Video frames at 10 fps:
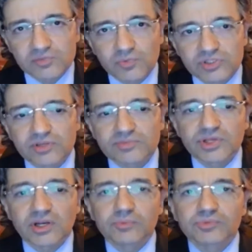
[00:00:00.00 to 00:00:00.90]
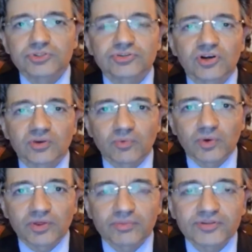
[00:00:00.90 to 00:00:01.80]
Muslims to come to terms with
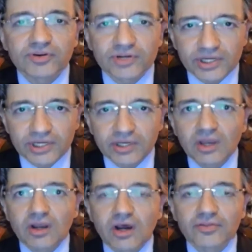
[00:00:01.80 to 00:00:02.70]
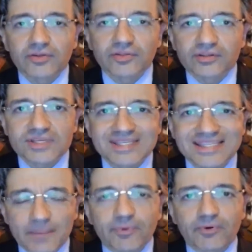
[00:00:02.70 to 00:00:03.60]
modernity, other than to
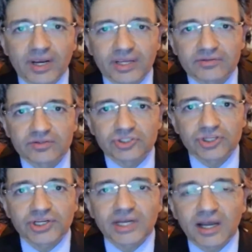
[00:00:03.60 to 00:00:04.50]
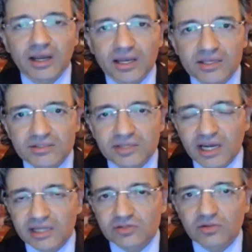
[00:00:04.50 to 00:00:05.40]
separate Sharia as
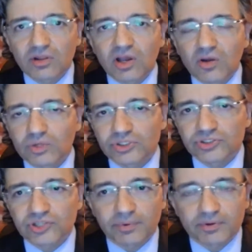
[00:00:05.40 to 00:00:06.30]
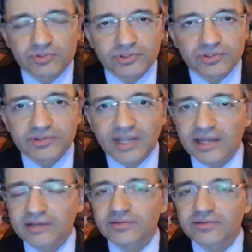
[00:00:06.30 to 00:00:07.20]
God's law, which is our personal
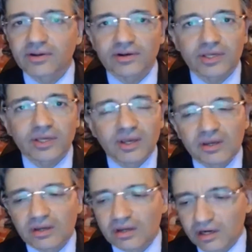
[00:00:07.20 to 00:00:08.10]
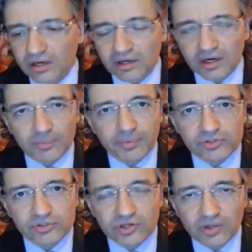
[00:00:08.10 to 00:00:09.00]
dietary, our
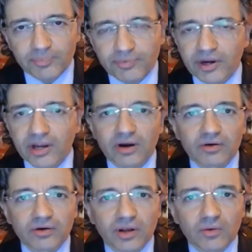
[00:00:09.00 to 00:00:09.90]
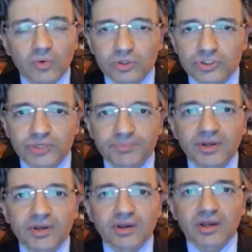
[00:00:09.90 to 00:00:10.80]
personal prayer, our worship,
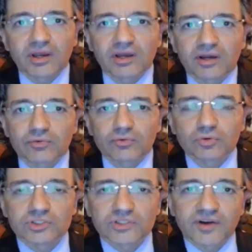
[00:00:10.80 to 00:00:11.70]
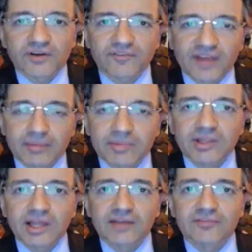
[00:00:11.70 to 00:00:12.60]
our rules of our family
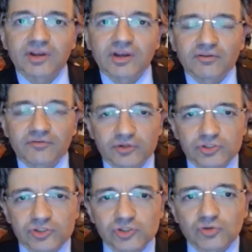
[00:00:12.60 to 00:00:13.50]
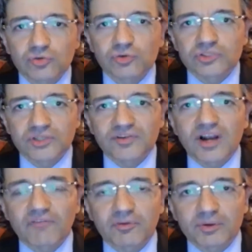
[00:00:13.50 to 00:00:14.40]
life, versus the rules of
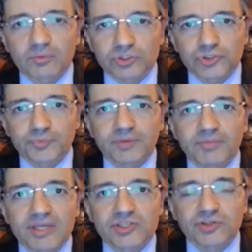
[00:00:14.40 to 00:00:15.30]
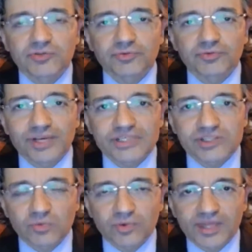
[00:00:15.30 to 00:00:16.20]
government, which should be based in reason
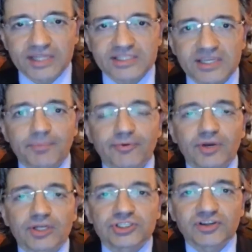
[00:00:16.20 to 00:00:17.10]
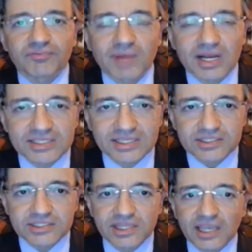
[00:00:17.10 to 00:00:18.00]
with that separation of mosque and
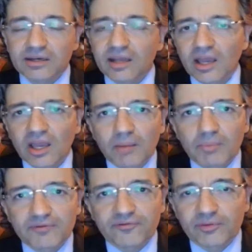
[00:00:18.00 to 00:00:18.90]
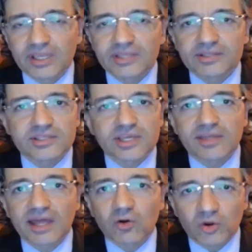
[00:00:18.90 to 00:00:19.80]
state. But for me to say
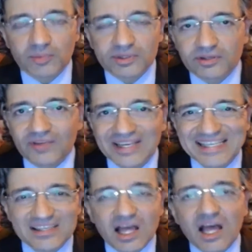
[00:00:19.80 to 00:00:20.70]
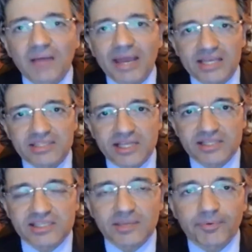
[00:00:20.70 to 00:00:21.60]
that normative Islam has that
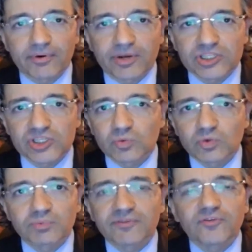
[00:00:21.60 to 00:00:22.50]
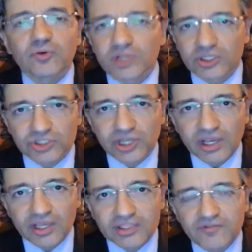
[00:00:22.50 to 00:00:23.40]
separation would be foolish.
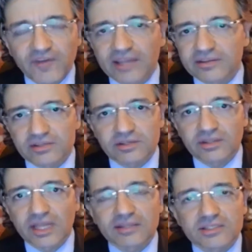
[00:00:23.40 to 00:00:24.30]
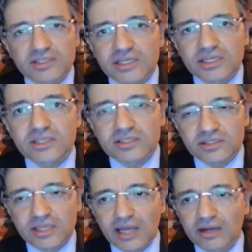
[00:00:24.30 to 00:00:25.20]
It's fantasy. That doesn't exist
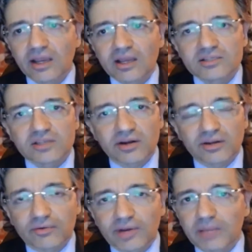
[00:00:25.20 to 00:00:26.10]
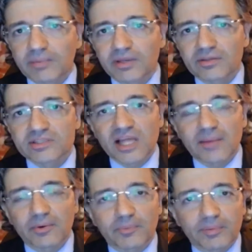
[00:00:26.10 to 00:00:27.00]
yet. Saudi Arabia, the
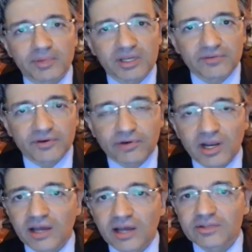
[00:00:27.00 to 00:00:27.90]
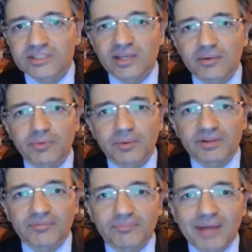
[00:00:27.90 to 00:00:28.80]
Islamic Republic of Iran, the Islamic Republic
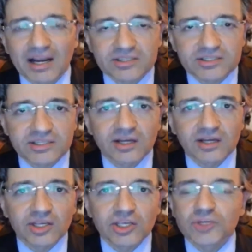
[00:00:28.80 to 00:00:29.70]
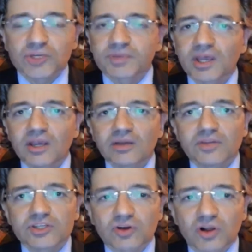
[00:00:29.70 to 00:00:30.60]
of Pakistan, Egypt,
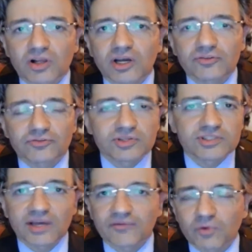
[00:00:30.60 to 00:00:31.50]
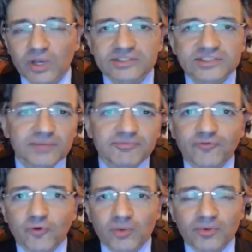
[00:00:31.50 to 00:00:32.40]
these are all countries that in some
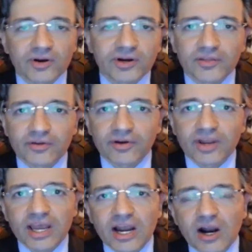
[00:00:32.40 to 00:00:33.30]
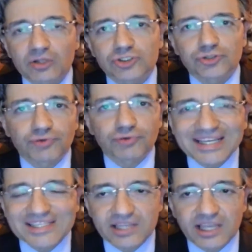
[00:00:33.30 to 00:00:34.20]
form or another are Sharia
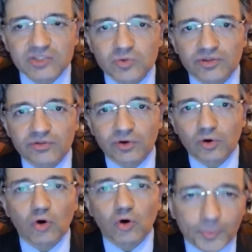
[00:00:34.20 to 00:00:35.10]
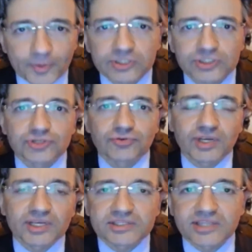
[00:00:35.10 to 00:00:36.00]
states, whether they're corporate
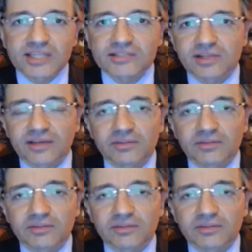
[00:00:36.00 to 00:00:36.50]
Sharia states like the